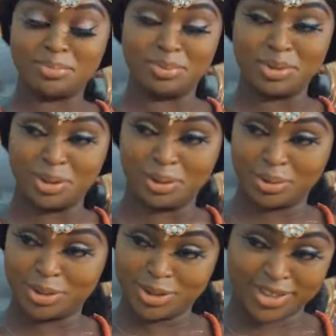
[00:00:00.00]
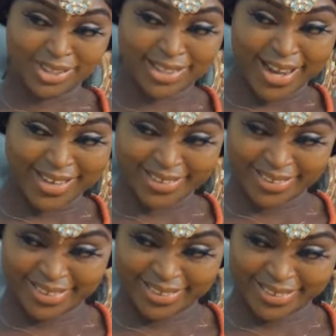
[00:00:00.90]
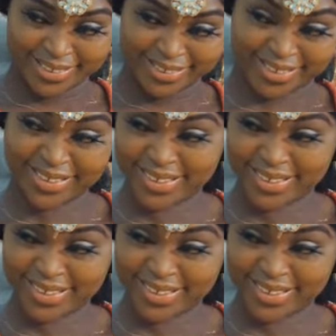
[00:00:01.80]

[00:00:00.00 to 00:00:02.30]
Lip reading: big bro, you're styling.